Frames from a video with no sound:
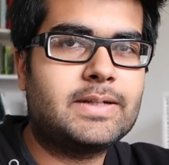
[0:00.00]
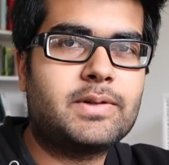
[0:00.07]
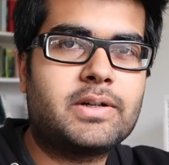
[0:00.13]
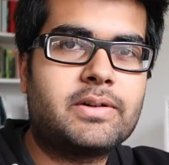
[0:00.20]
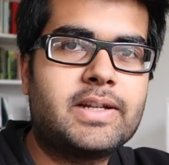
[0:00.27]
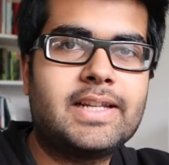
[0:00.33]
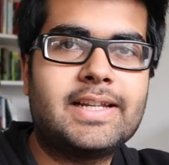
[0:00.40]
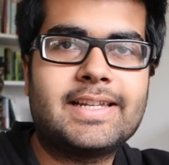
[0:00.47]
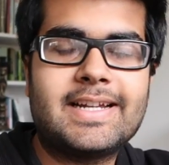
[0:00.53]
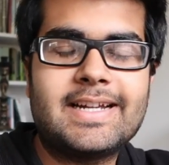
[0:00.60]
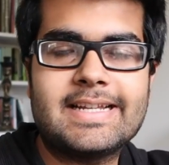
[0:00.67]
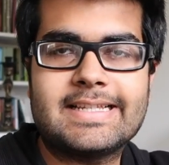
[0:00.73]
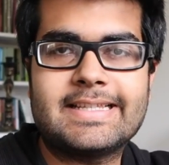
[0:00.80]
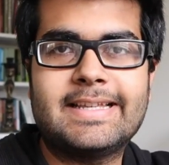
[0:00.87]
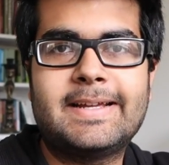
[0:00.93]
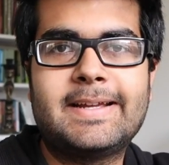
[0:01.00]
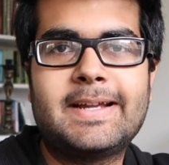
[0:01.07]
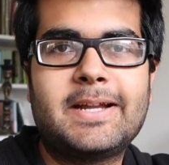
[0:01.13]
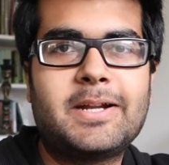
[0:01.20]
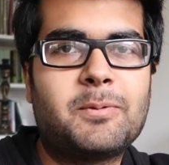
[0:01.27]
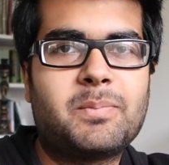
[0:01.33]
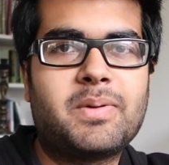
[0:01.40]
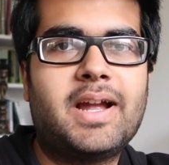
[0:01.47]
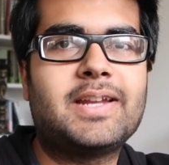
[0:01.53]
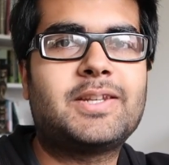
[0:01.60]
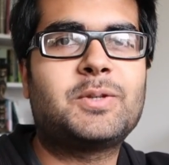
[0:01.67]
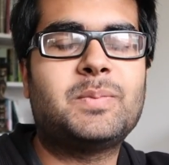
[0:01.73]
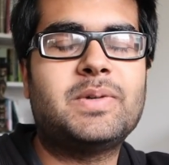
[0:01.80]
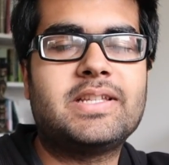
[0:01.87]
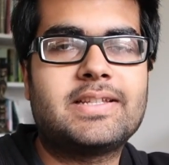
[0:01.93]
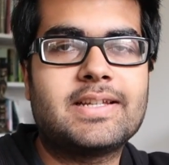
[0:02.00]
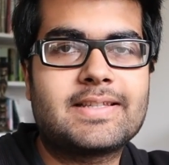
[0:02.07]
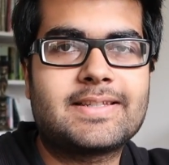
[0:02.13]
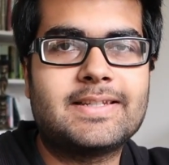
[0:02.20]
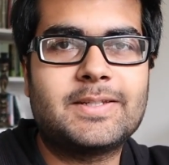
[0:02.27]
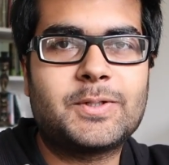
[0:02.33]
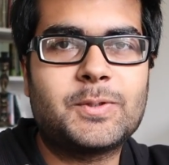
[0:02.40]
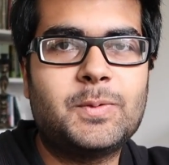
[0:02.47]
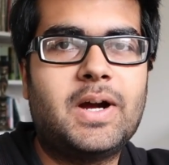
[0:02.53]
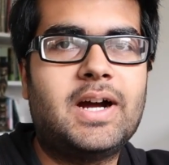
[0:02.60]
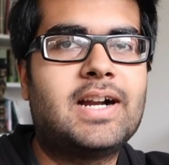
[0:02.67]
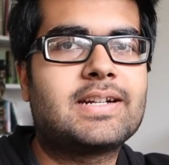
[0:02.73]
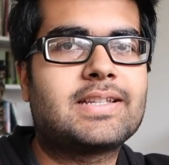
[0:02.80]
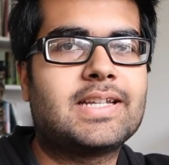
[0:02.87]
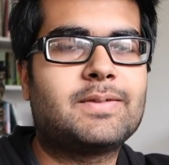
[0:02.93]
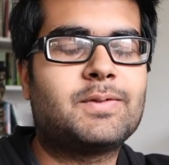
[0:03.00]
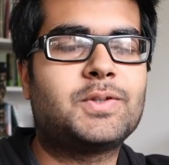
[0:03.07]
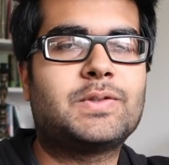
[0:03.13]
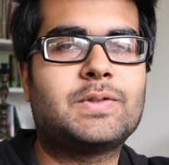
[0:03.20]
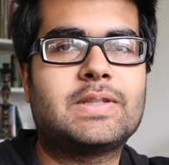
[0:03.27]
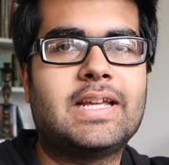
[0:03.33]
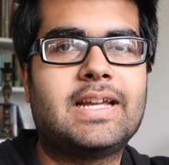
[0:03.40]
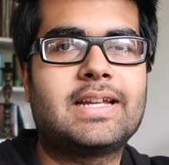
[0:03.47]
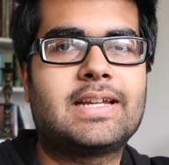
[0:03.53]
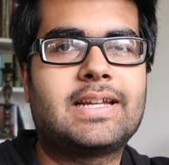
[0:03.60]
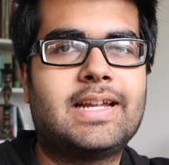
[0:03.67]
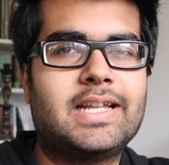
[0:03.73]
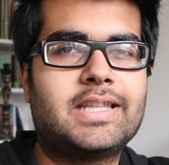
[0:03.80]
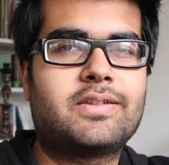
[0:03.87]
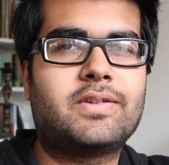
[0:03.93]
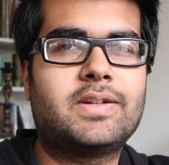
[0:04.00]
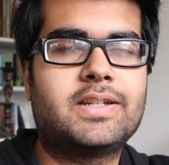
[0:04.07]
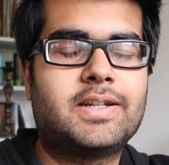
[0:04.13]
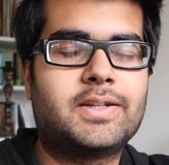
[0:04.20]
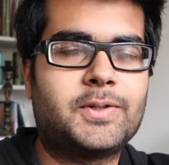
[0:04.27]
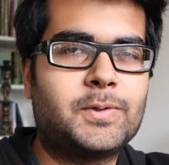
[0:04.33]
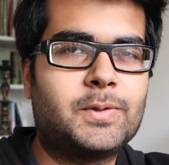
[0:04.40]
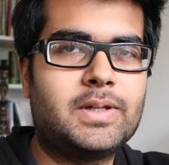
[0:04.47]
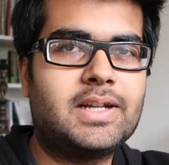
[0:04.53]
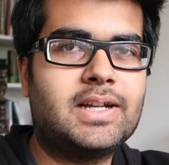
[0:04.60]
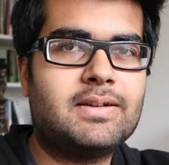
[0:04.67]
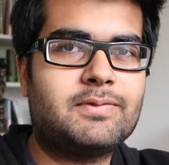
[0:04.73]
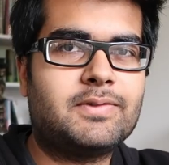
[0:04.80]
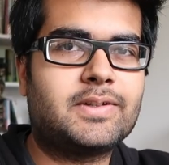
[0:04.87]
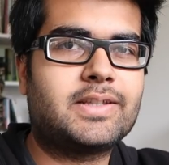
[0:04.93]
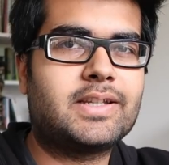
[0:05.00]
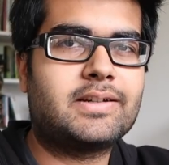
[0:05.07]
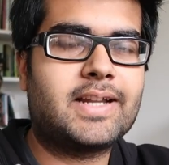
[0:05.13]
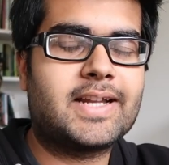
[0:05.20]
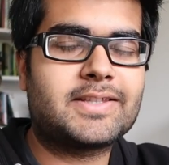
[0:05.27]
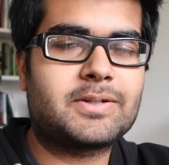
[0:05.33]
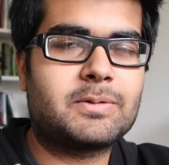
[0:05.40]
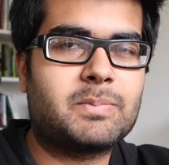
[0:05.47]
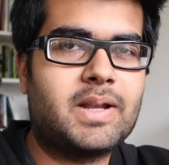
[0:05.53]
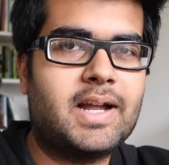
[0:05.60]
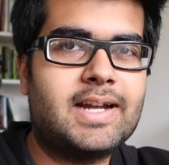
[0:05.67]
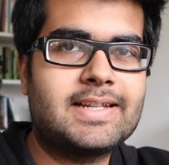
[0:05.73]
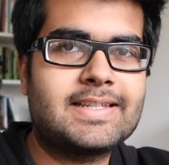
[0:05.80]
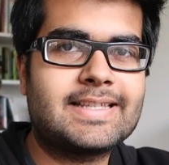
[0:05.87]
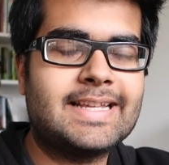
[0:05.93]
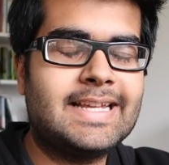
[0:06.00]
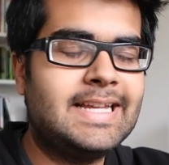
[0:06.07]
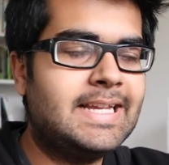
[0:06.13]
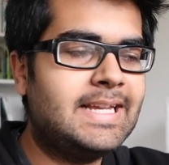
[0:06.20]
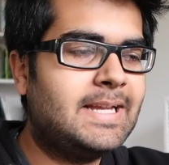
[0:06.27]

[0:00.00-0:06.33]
They were really nice. They replied to me just in 2 hours. I want to thank Katrin and Julia for their nice replies,